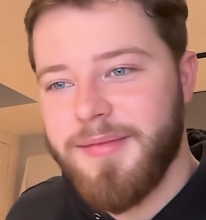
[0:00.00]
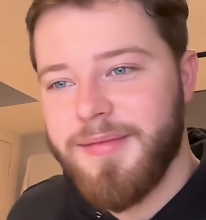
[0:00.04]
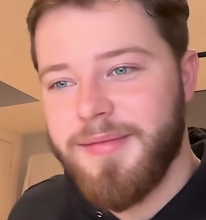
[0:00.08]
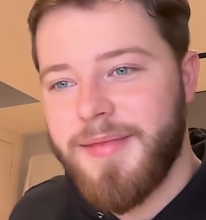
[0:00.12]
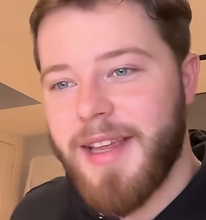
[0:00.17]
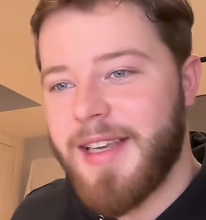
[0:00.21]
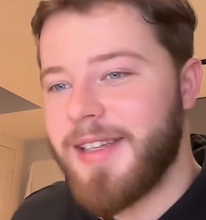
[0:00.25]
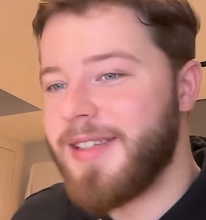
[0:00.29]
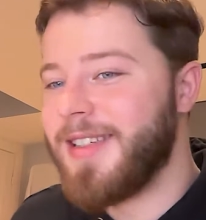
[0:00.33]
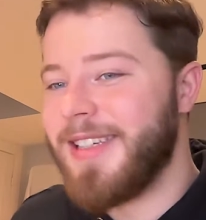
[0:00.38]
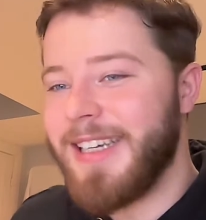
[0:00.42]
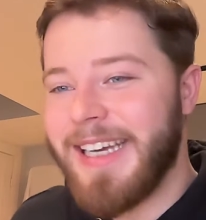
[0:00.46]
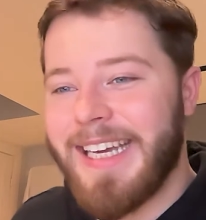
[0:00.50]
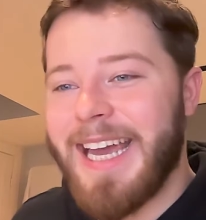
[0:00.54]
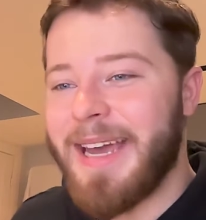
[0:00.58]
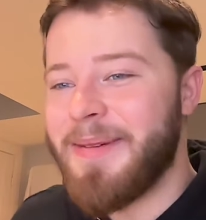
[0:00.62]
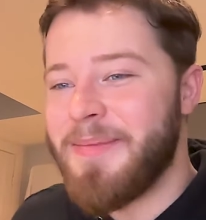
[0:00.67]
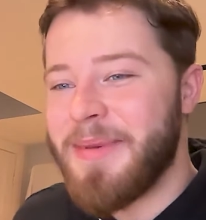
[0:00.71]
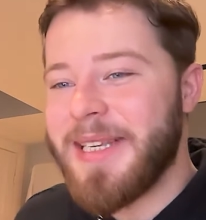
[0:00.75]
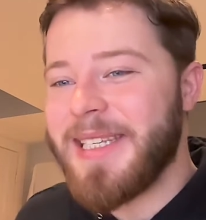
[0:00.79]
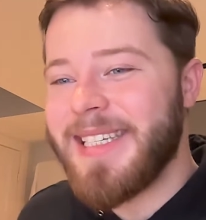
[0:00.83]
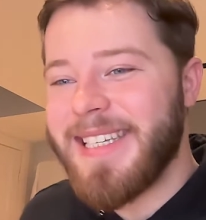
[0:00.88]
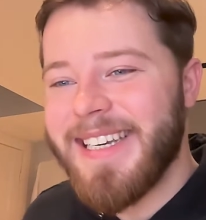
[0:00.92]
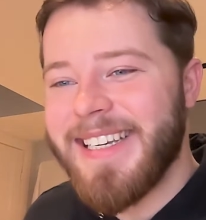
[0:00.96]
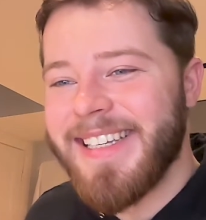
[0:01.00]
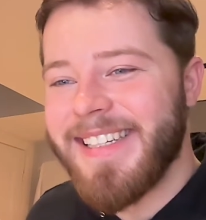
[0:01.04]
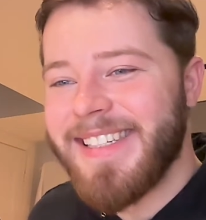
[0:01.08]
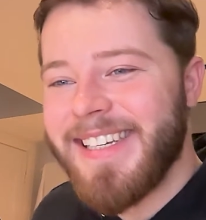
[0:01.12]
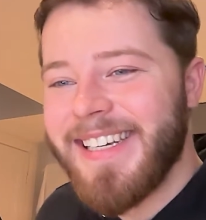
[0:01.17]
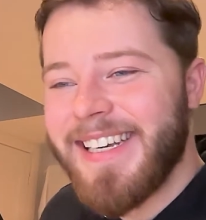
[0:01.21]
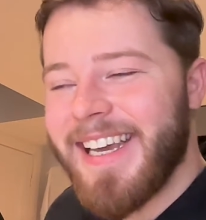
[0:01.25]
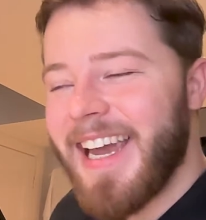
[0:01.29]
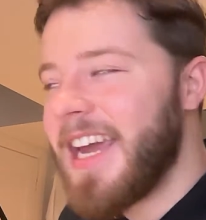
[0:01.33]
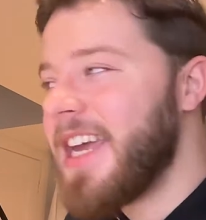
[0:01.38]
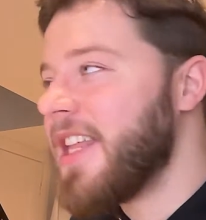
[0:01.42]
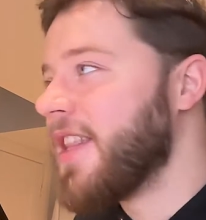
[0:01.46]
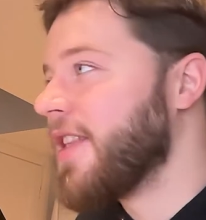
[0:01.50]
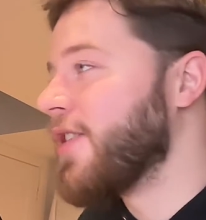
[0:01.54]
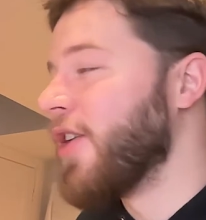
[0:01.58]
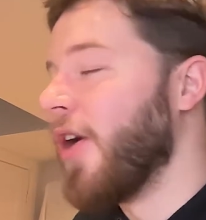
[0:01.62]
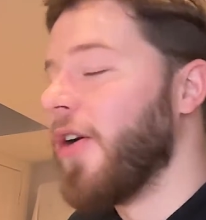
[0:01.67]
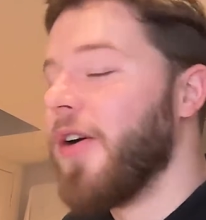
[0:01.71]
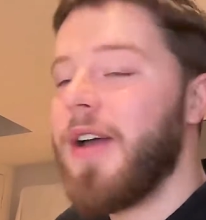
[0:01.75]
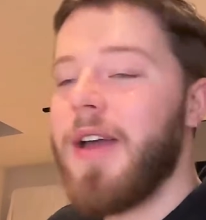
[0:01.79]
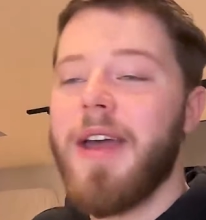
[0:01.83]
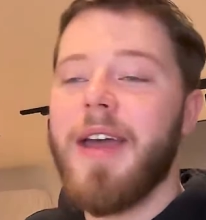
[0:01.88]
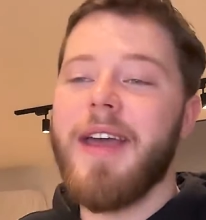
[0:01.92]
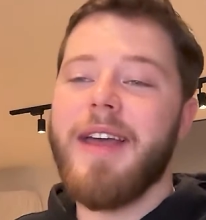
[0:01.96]
there's ckBTC and ckETH, so
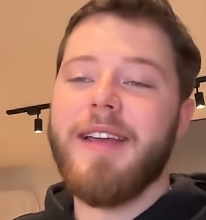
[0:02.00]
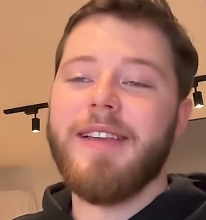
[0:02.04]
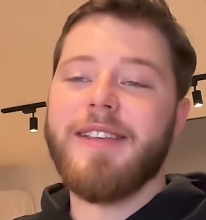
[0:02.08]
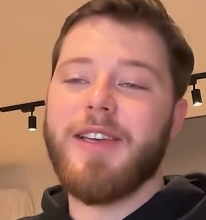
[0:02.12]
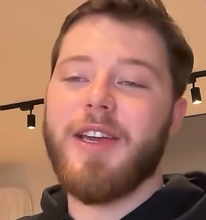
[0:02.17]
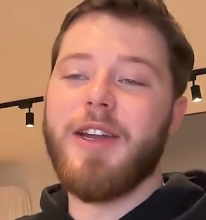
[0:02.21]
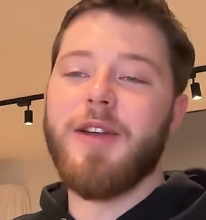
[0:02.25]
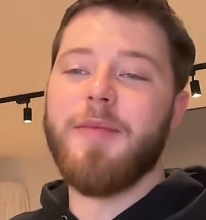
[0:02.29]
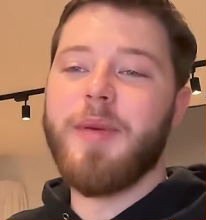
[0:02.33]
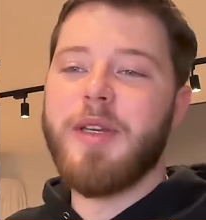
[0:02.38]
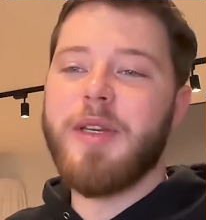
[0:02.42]
it's going to be